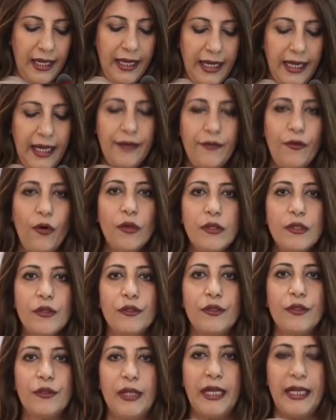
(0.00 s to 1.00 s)
have also
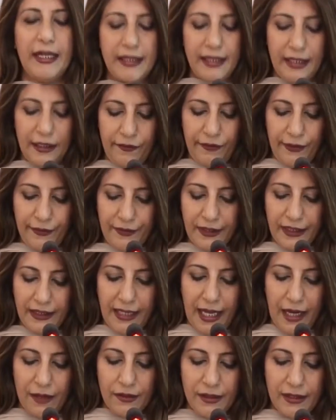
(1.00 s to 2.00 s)
donated
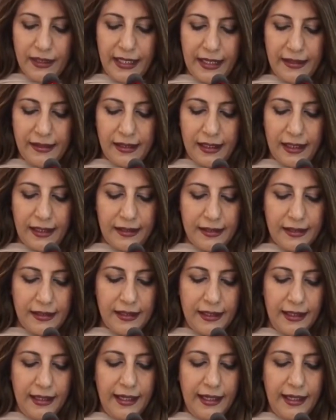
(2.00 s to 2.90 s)
50,000 test kits